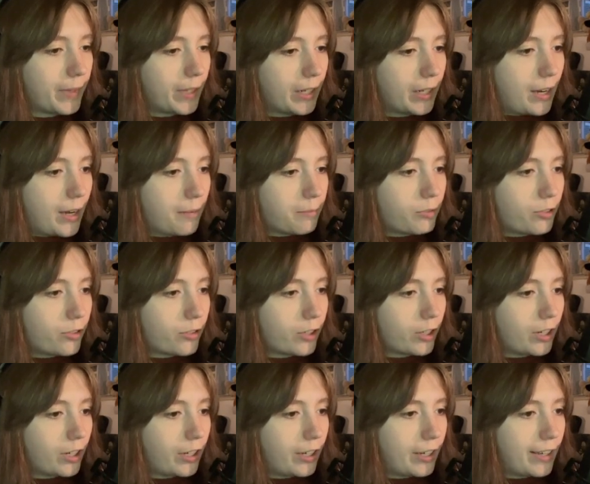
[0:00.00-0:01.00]
I'm just
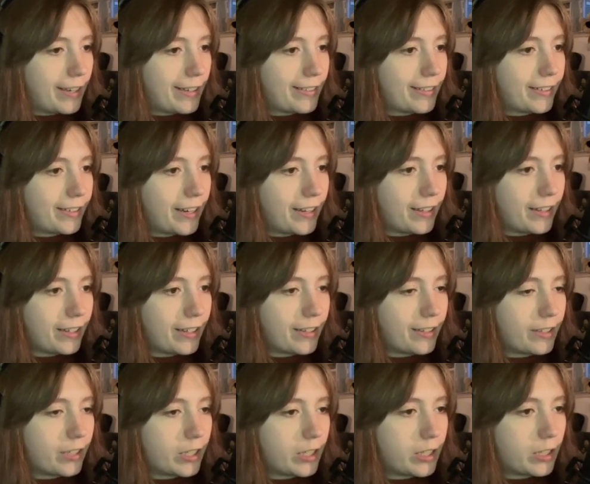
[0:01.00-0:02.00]
gonna extend
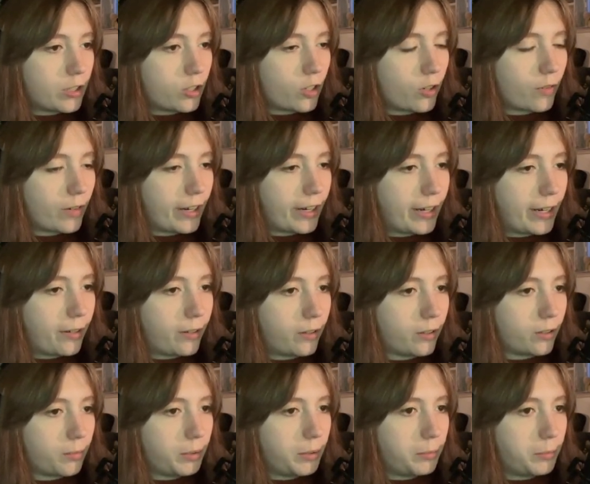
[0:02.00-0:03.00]
this terrain out a
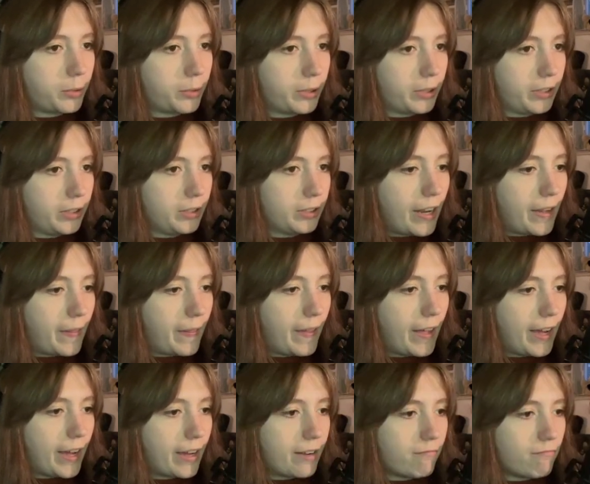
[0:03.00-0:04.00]
little bit more, and
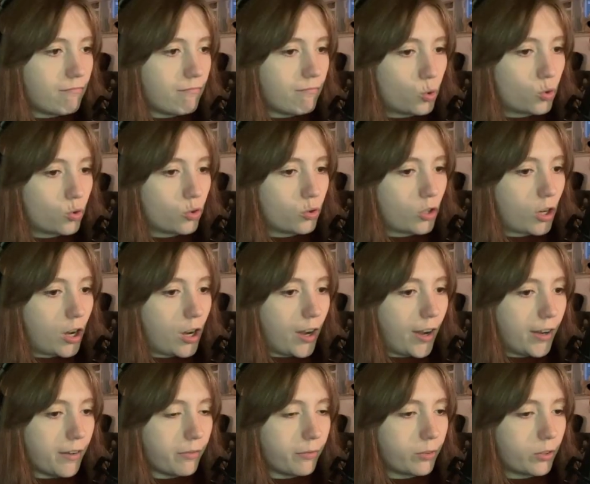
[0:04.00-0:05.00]
then
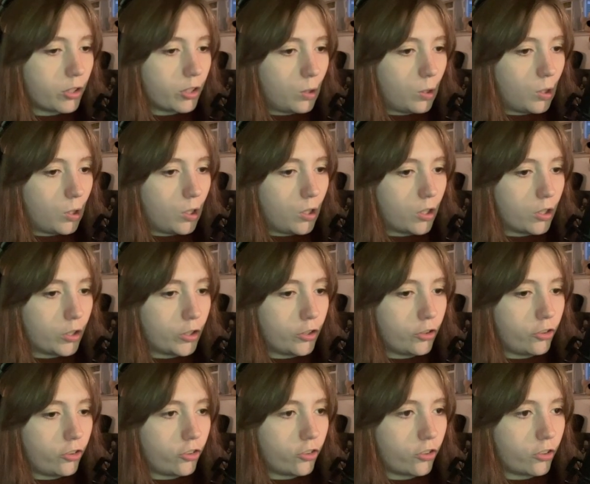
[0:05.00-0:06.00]
soft,
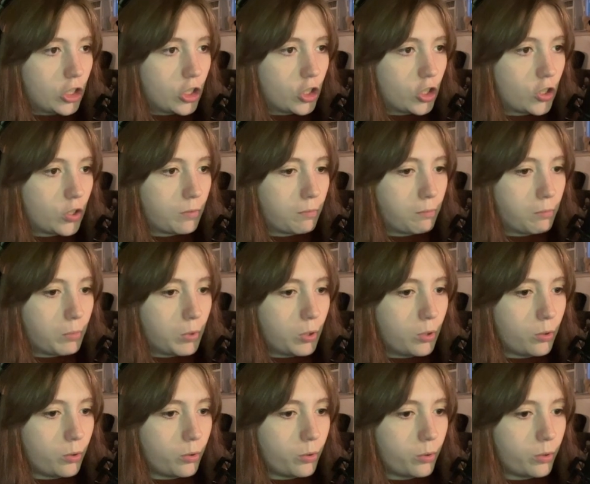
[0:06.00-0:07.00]
large,
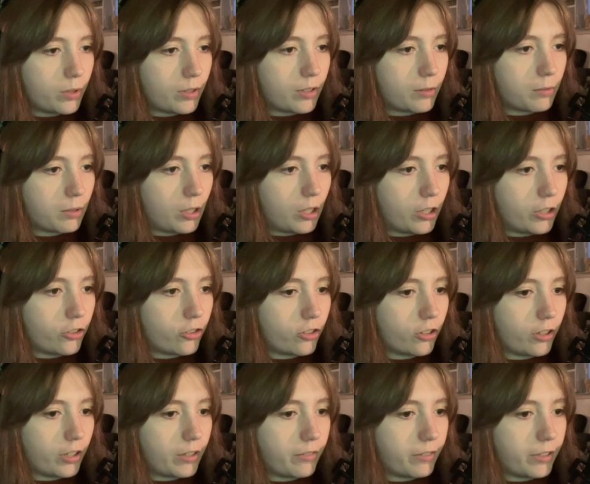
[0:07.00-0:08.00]
smooth, larger
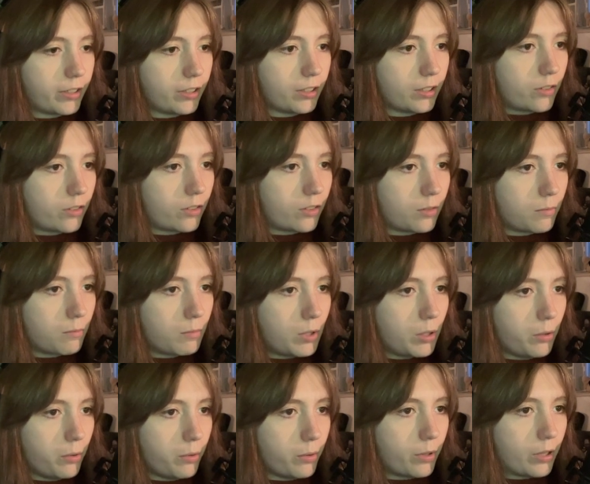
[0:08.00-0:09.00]
even,
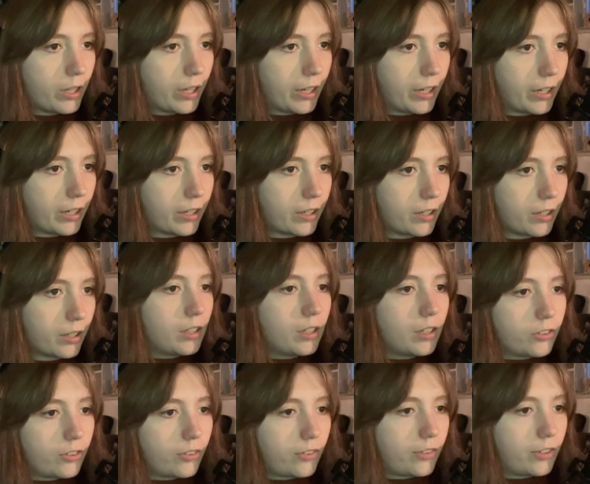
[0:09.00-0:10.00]
smoothing,
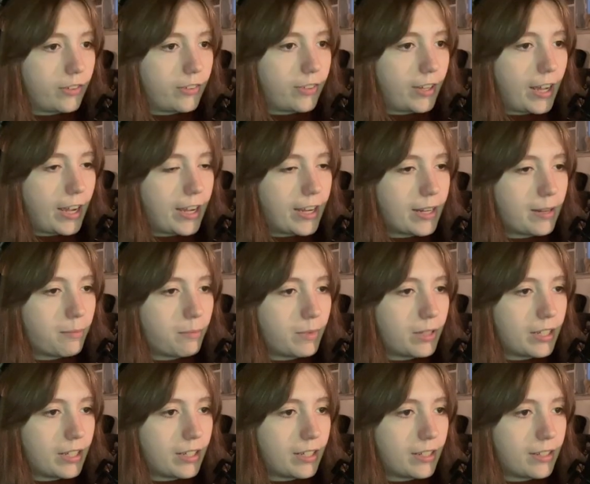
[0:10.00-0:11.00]
just to tame
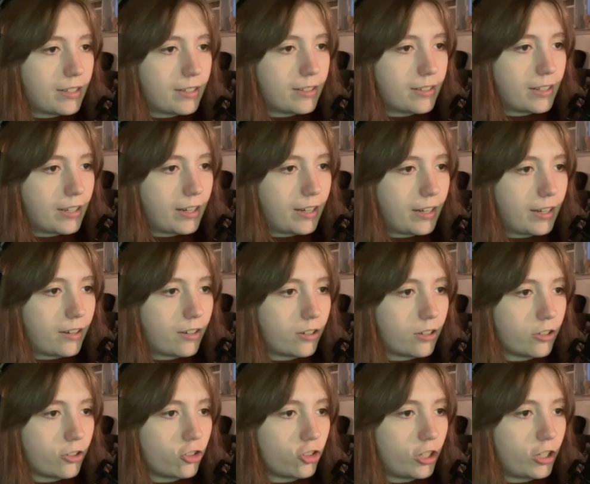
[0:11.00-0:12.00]
these harsh